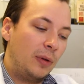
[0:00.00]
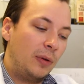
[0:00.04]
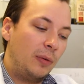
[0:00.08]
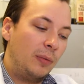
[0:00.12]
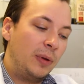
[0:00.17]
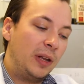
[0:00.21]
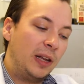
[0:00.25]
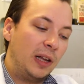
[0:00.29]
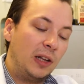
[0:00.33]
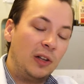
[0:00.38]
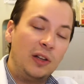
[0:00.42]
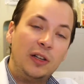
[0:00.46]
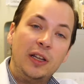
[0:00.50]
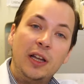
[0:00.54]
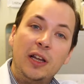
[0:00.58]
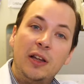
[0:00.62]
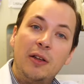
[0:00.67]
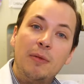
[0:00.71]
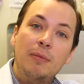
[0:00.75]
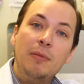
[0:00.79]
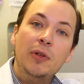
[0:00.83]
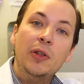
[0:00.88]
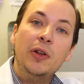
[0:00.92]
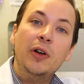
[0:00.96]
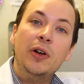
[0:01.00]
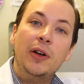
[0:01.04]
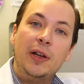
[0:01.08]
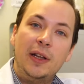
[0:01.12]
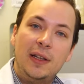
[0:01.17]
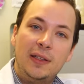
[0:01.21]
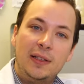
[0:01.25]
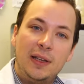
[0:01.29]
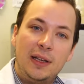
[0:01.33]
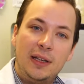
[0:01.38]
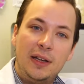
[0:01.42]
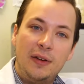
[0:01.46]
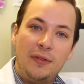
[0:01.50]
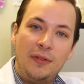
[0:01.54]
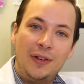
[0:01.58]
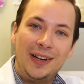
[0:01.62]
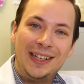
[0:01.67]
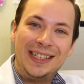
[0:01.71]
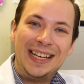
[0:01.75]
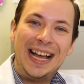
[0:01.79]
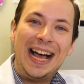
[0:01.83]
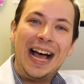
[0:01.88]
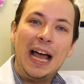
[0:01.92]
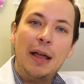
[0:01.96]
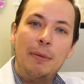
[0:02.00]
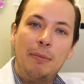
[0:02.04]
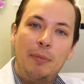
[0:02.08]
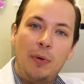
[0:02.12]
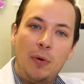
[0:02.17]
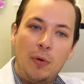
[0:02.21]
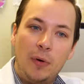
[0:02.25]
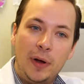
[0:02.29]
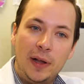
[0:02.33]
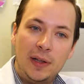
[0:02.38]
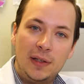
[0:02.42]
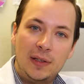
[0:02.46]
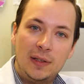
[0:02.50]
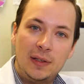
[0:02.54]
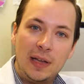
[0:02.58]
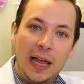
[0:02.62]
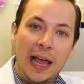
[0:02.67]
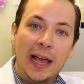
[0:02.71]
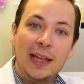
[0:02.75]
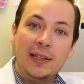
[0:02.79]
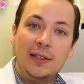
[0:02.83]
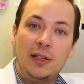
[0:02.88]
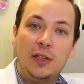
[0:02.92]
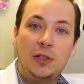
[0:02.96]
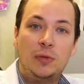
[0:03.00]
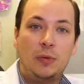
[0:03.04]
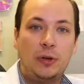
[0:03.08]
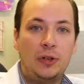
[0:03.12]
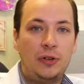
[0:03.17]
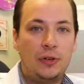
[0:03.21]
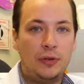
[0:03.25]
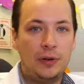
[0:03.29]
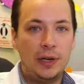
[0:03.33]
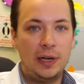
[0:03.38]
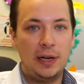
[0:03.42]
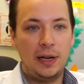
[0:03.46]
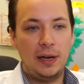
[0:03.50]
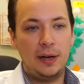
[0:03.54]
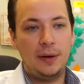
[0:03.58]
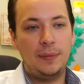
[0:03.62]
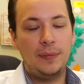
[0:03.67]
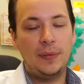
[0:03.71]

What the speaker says: we can look at communities at different time points as it's retreated.